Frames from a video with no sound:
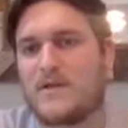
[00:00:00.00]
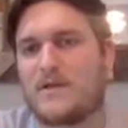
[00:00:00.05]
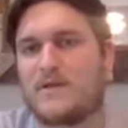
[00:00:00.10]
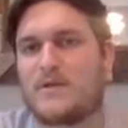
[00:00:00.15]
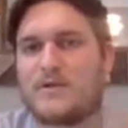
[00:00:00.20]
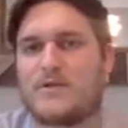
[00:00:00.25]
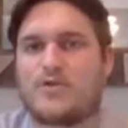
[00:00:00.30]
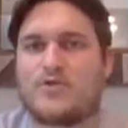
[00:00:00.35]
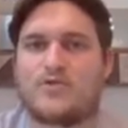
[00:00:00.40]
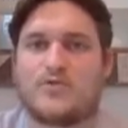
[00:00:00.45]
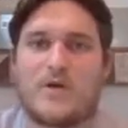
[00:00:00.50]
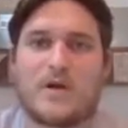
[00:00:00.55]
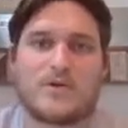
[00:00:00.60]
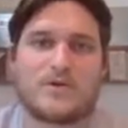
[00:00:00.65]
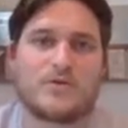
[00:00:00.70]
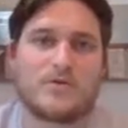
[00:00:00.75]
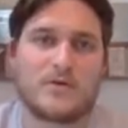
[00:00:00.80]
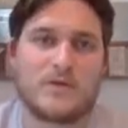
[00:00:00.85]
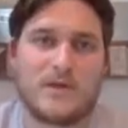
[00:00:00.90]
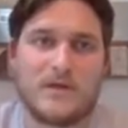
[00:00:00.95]

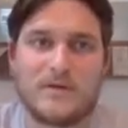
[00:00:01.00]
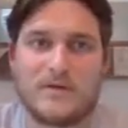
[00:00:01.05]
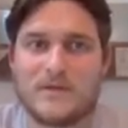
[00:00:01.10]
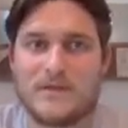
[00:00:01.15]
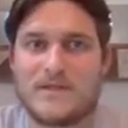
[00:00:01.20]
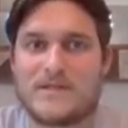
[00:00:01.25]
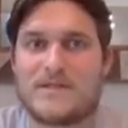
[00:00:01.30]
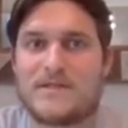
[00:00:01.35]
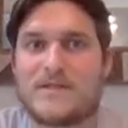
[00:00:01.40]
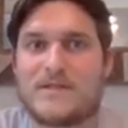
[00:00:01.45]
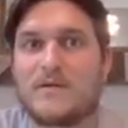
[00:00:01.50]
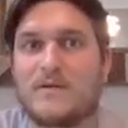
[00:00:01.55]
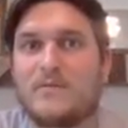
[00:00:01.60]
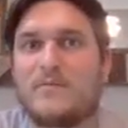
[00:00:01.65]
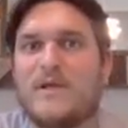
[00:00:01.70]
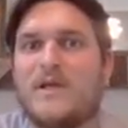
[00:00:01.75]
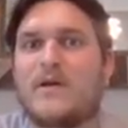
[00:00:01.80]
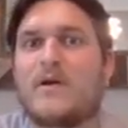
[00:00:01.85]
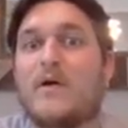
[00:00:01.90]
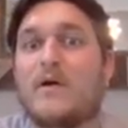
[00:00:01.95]
structure here, this is going
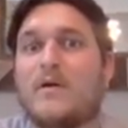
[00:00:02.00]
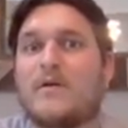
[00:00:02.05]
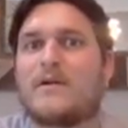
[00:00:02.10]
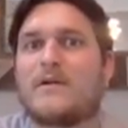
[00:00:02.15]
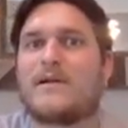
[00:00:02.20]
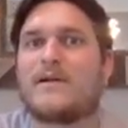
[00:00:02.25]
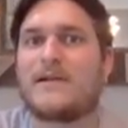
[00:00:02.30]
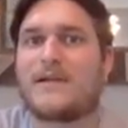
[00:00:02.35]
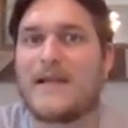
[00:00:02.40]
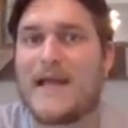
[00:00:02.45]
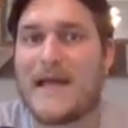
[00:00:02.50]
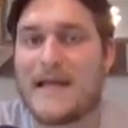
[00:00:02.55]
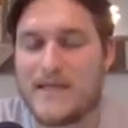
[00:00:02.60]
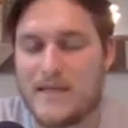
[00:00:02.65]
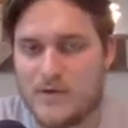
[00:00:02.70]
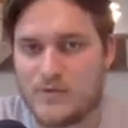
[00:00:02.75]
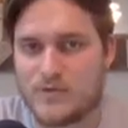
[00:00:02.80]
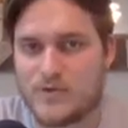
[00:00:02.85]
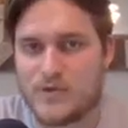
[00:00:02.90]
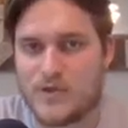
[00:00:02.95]
to be called
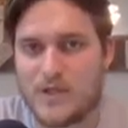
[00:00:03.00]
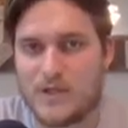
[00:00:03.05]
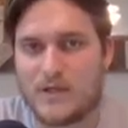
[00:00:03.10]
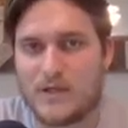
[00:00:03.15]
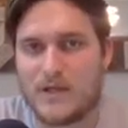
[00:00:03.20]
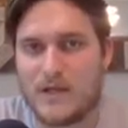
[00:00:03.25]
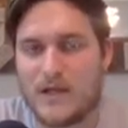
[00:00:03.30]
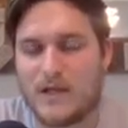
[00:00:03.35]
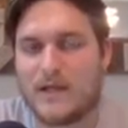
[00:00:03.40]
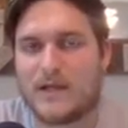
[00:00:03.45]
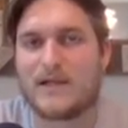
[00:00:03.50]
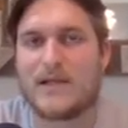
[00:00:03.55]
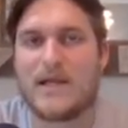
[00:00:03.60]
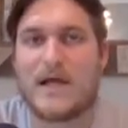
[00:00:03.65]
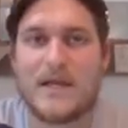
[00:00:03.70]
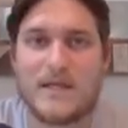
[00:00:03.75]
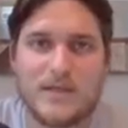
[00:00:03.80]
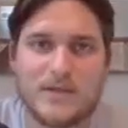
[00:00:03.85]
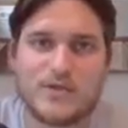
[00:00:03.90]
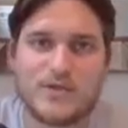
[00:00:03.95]
glycogen. And
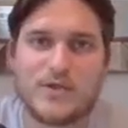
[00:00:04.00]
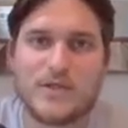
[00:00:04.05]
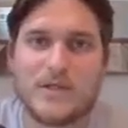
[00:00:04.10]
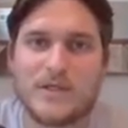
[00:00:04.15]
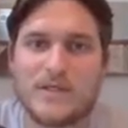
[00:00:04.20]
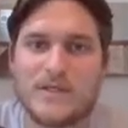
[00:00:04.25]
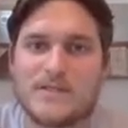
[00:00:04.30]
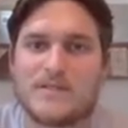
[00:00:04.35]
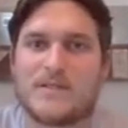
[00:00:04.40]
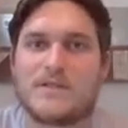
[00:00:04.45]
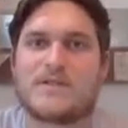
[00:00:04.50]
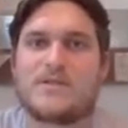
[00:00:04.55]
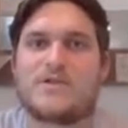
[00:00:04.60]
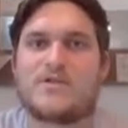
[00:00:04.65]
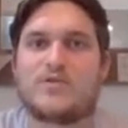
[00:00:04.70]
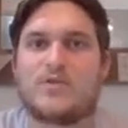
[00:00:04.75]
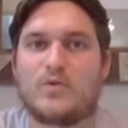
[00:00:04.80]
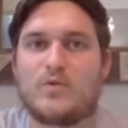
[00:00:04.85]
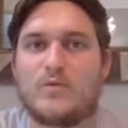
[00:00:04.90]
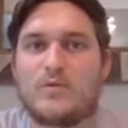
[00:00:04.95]
glycogen is the
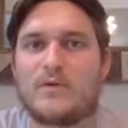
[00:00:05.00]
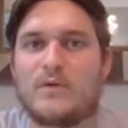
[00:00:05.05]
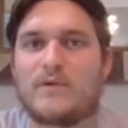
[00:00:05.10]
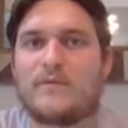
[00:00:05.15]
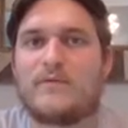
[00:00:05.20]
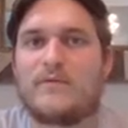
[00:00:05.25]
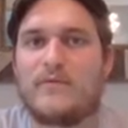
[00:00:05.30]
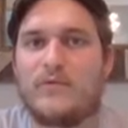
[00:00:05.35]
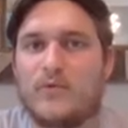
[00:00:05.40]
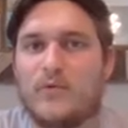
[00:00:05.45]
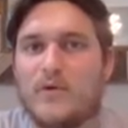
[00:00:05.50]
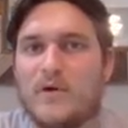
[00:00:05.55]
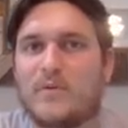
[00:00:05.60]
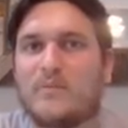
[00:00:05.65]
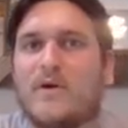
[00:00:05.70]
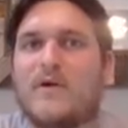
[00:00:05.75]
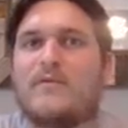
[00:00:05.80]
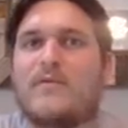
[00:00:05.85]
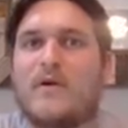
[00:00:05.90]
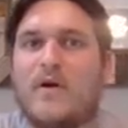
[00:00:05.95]
stored
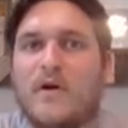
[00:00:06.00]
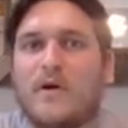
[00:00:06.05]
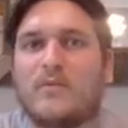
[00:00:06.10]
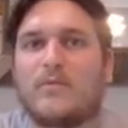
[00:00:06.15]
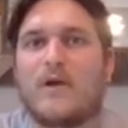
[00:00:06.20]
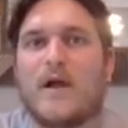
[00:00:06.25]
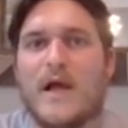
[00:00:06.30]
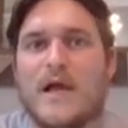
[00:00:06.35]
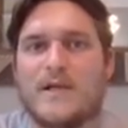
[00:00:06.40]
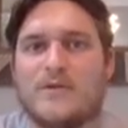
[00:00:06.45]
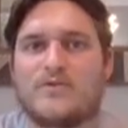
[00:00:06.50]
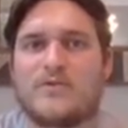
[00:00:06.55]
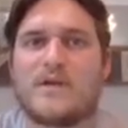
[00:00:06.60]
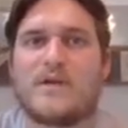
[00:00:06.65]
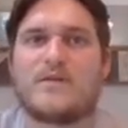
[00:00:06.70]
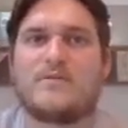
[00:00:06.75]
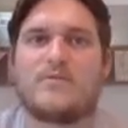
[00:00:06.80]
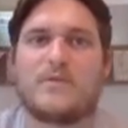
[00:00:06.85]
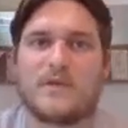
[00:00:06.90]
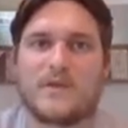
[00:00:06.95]
form of
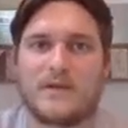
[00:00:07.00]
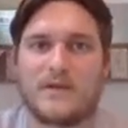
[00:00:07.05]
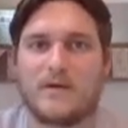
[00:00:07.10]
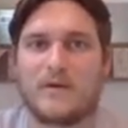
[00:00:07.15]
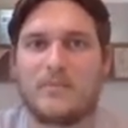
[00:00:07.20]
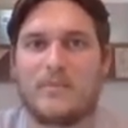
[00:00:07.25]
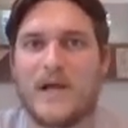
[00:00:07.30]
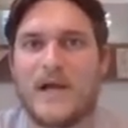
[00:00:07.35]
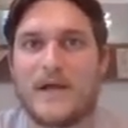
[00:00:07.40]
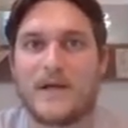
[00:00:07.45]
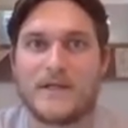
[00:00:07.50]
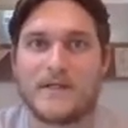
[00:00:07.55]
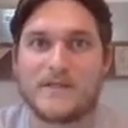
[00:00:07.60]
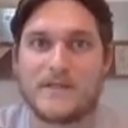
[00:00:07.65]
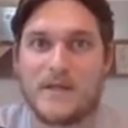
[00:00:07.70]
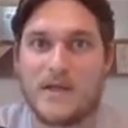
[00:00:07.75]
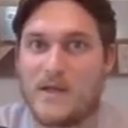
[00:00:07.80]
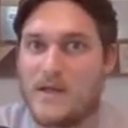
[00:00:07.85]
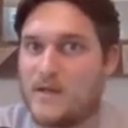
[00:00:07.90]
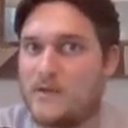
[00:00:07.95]
carbohydrate within our bodies.